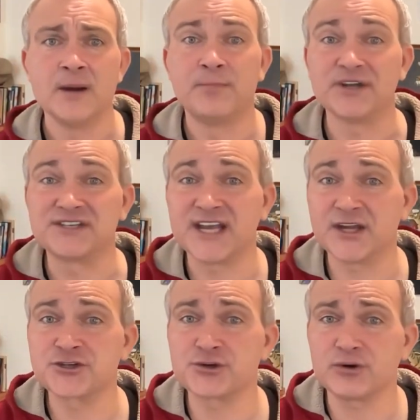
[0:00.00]

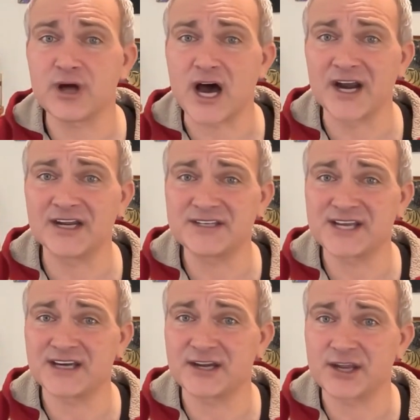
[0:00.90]
potential
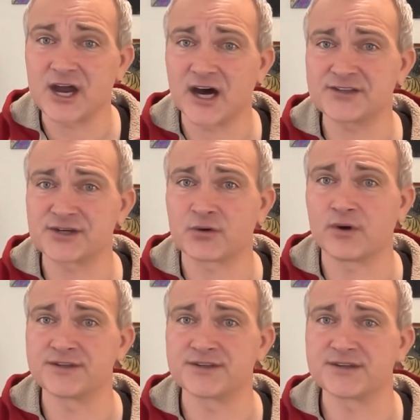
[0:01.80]
unintended
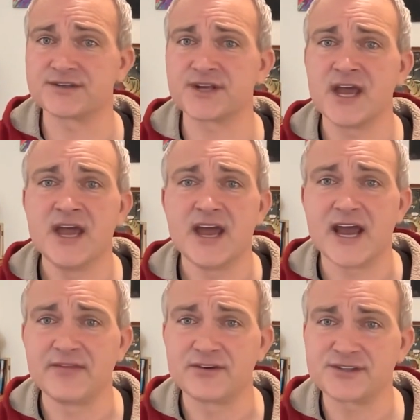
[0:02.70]
consequences,
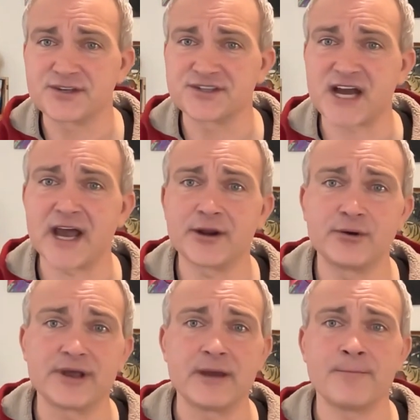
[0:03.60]
and the
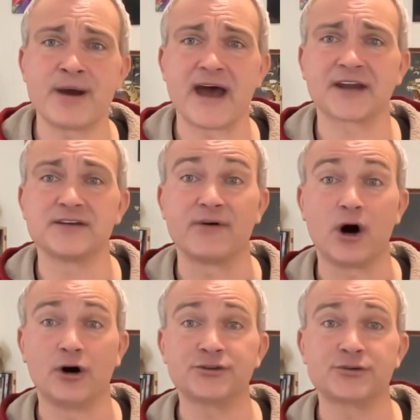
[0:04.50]
societal impact of
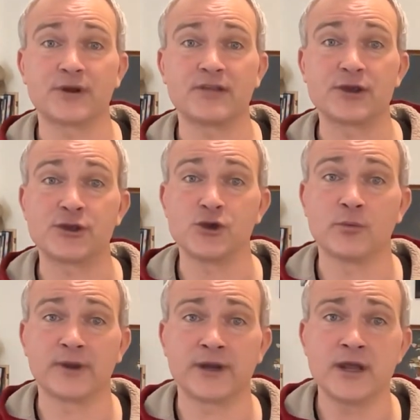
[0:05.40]
altering the
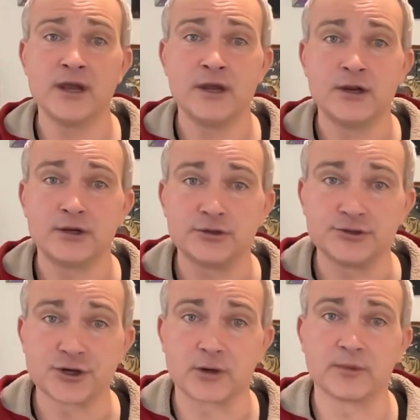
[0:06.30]
human
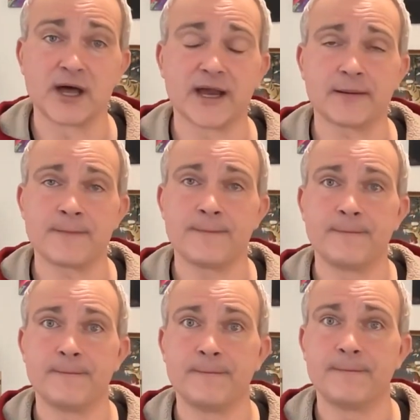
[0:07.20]
germline.
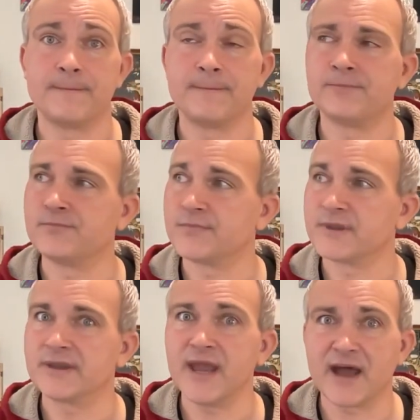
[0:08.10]

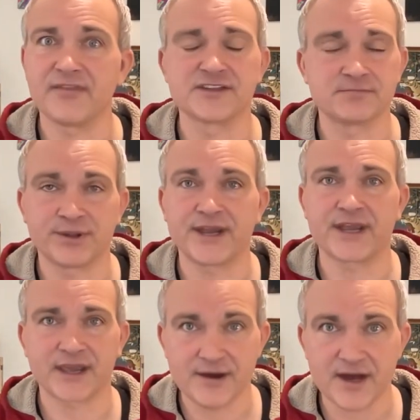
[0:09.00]
Yeah, that's
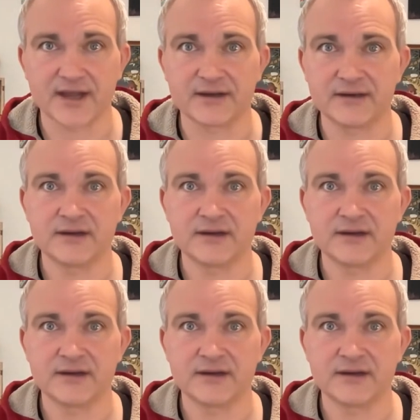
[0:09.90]
playing God.